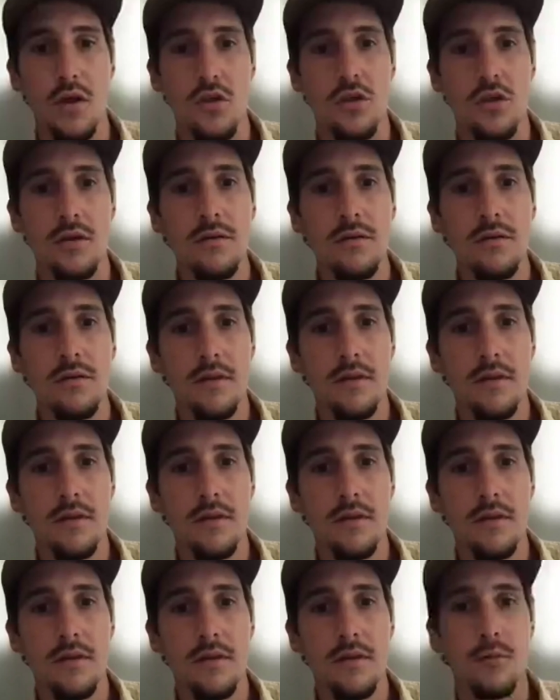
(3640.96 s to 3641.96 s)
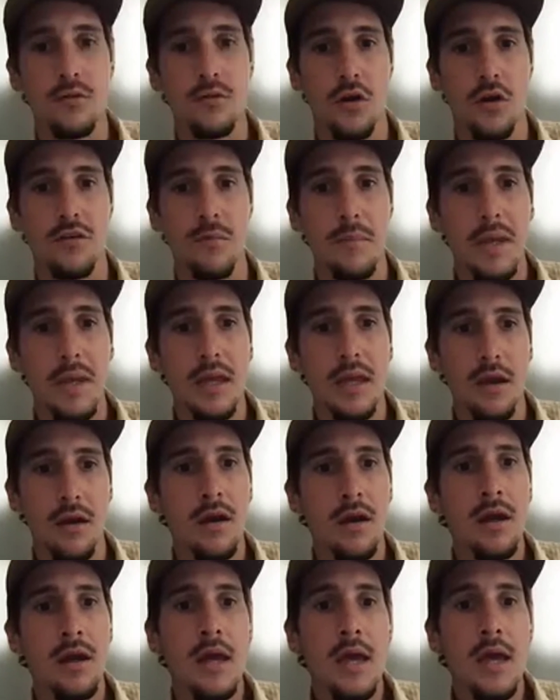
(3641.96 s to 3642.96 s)
question that was occurring to
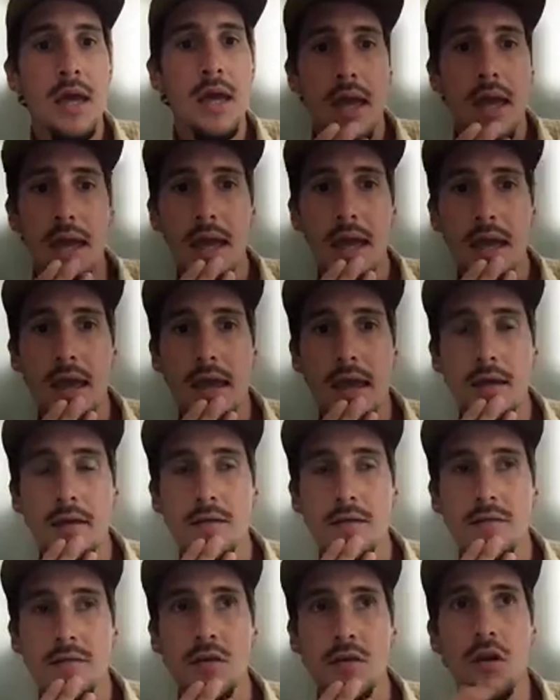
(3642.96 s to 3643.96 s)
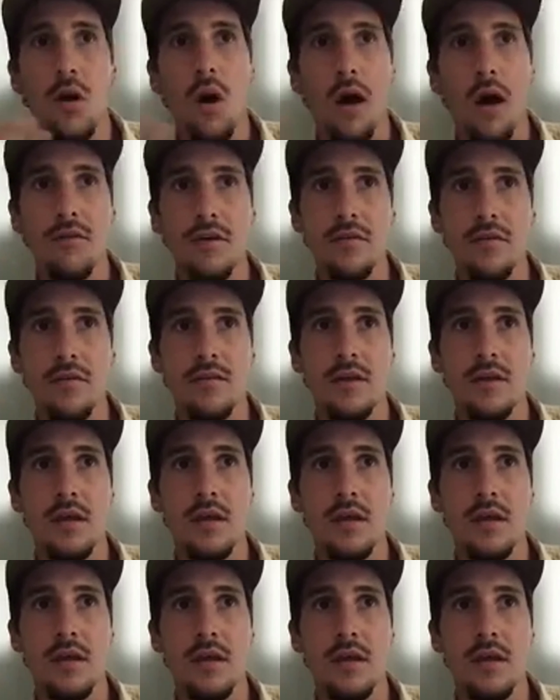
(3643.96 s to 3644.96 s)
me here is,
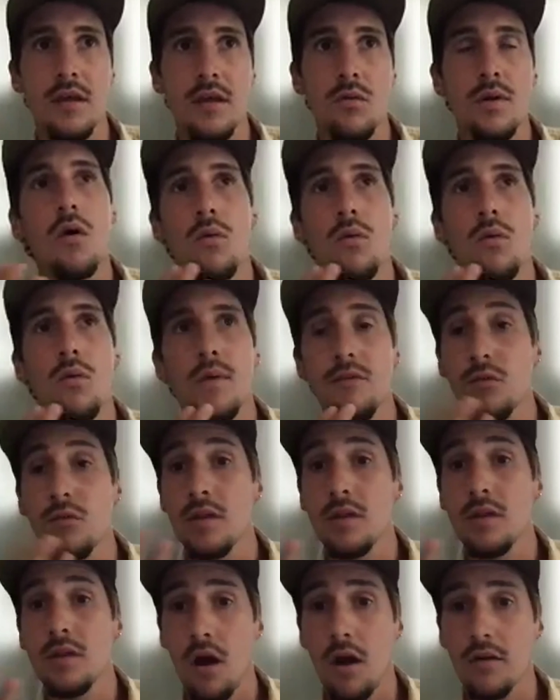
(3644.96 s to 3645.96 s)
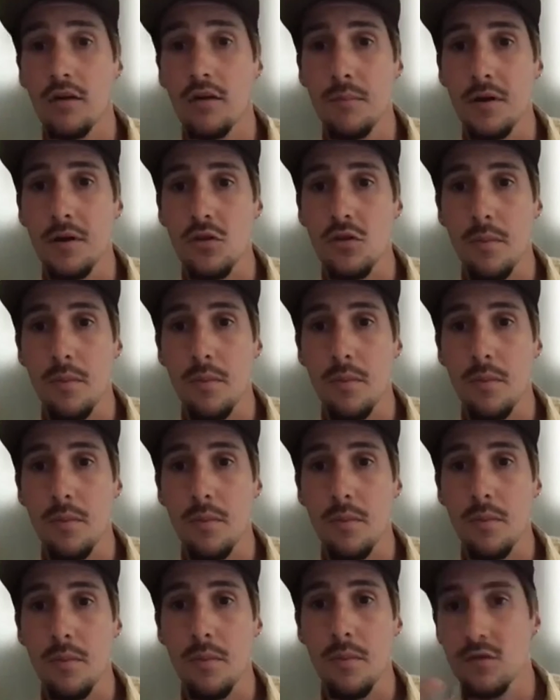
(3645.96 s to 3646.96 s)
obviously we know we haven't really talked much
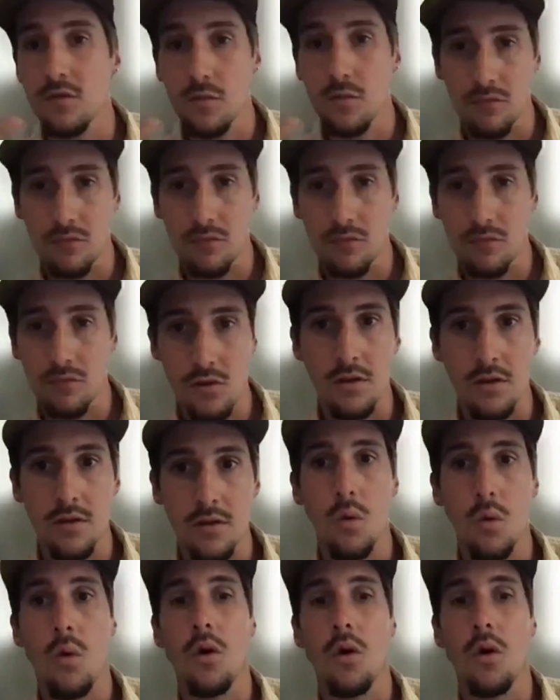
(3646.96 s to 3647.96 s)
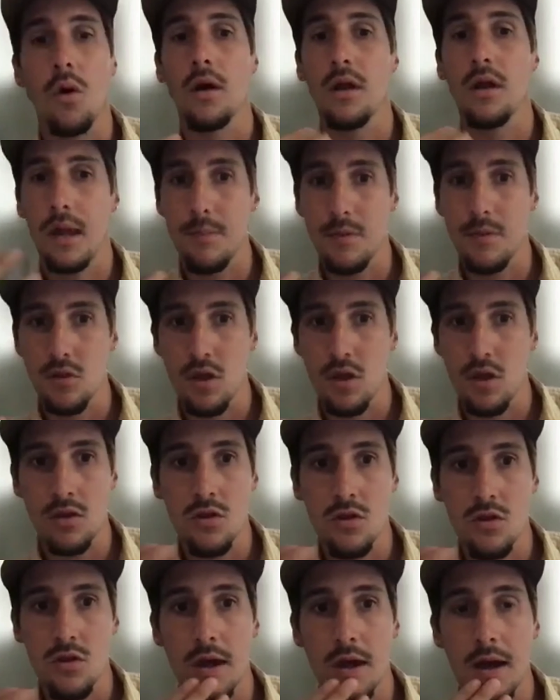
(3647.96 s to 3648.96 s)
about carbon sequestration or climate
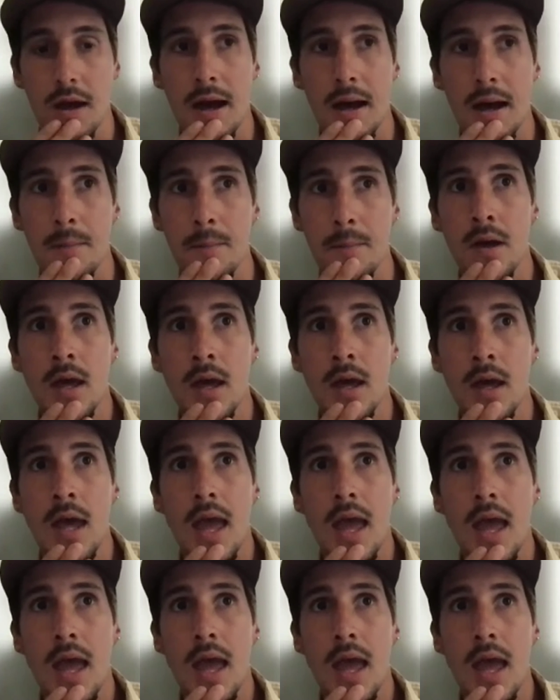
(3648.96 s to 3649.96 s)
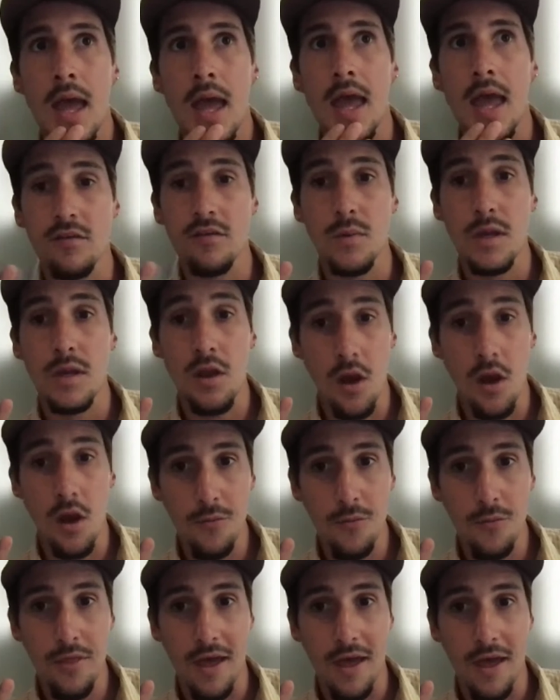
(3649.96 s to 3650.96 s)
change. And obviously we
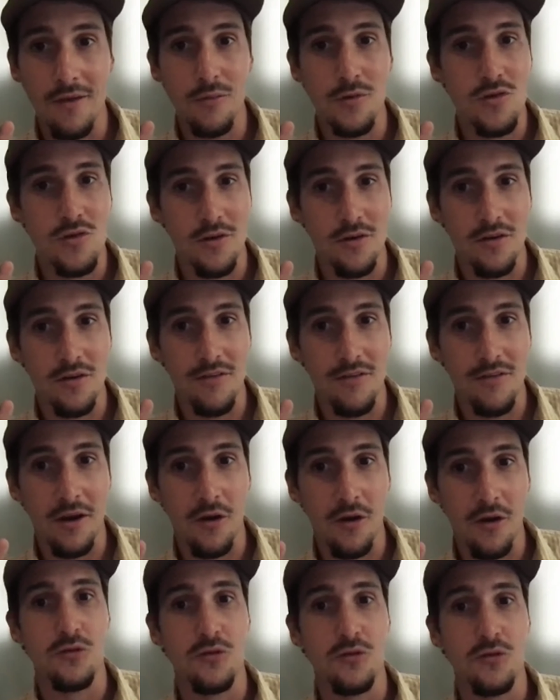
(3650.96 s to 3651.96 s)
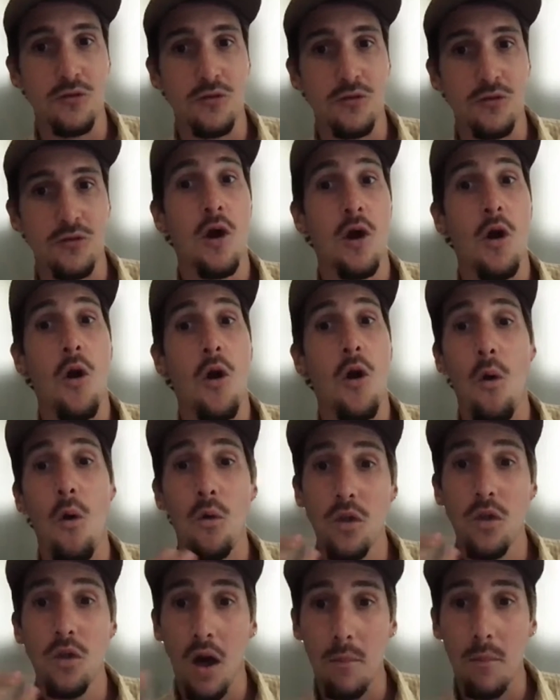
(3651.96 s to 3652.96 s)
know that regenerative agriculture does a
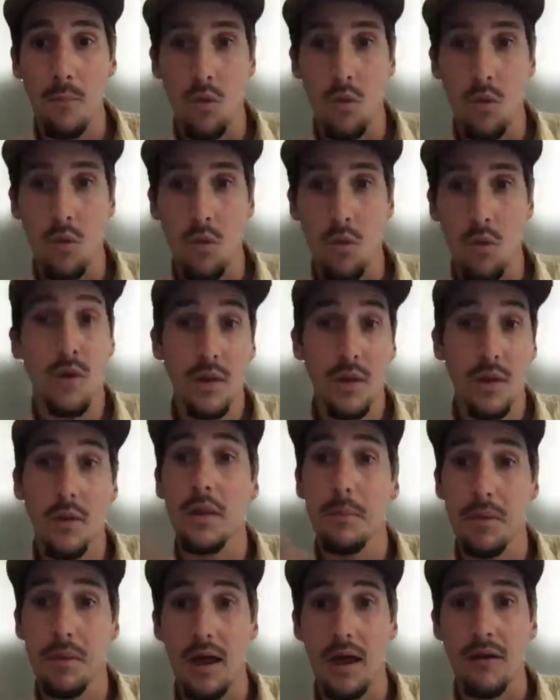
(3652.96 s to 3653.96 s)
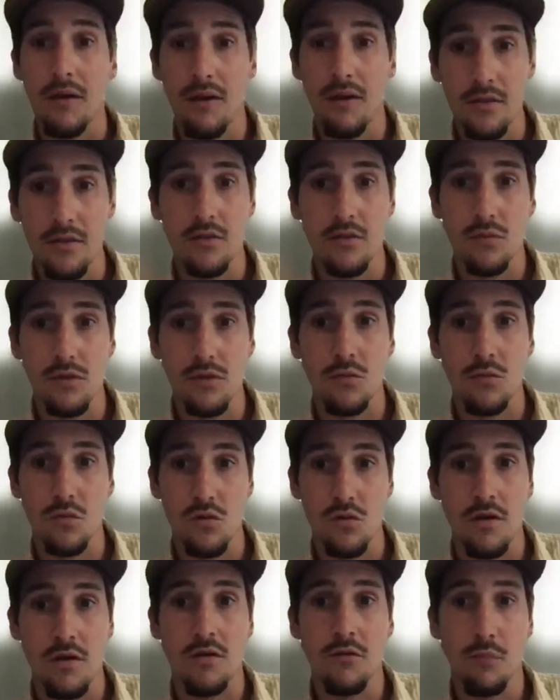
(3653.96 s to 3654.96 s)
whole lot more when well applied, right? These
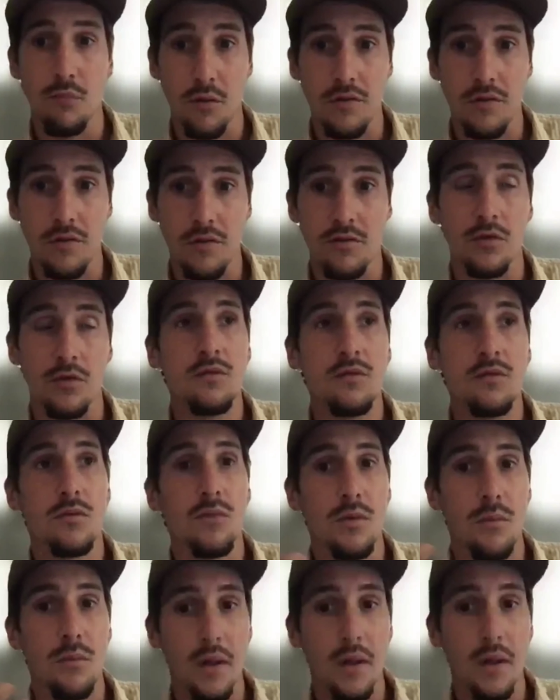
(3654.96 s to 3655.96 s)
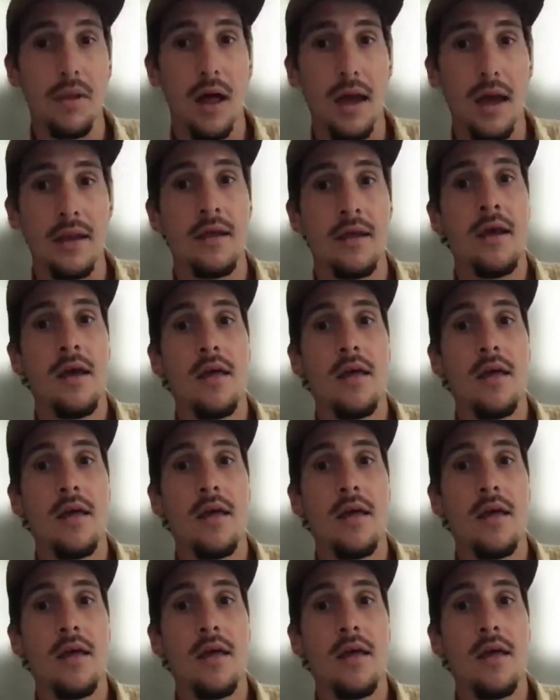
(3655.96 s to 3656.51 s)
regenerative principles, when well applied,